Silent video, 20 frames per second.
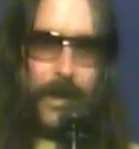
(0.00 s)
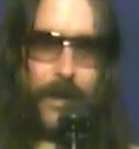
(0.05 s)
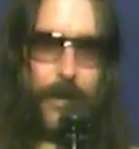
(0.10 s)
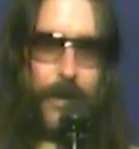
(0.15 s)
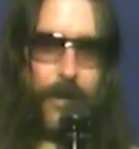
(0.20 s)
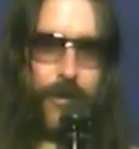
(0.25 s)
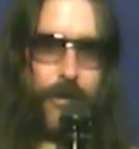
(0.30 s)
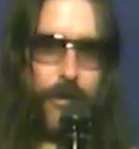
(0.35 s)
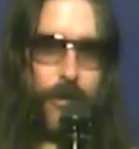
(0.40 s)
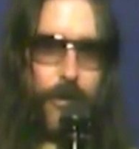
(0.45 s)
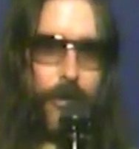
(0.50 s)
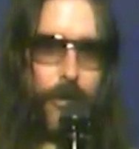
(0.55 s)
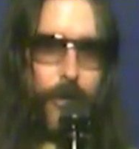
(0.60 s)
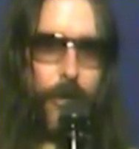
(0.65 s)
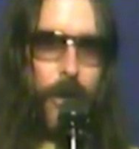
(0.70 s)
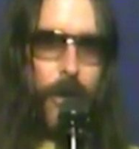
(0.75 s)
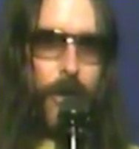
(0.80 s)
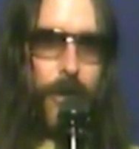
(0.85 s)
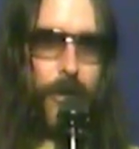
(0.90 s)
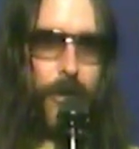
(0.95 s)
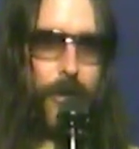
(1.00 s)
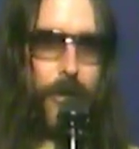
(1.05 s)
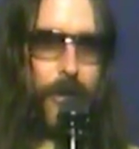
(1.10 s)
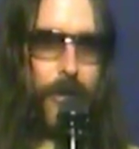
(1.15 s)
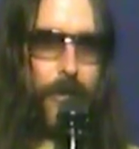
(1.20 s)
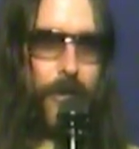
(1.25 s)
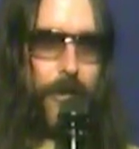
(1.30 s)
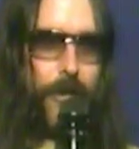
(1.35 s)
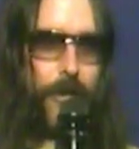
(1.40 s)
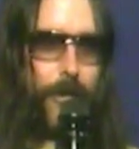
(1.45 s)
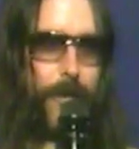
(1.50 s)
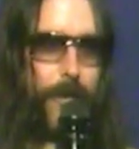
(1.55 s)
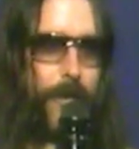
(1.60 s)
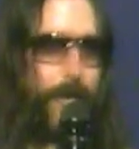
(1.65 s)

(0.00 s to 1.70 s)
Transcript: the picture looks quite nice.